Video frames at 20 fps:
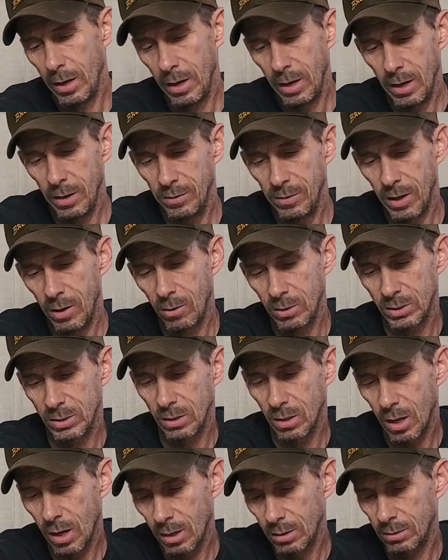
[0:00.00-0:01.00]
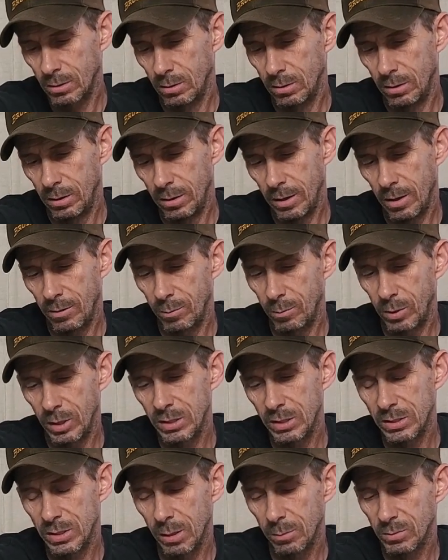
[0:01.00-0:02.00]
and now it's locked. Now the
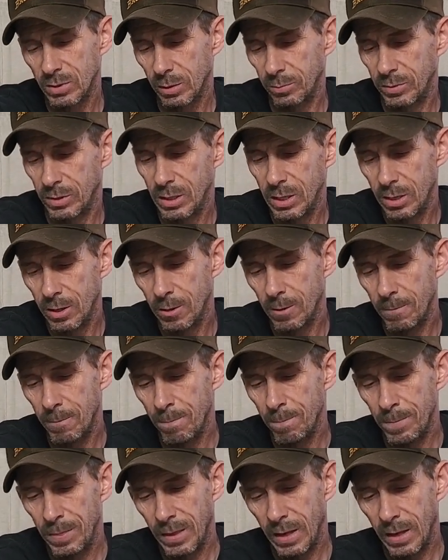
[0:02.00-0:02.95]
brace comes up to here,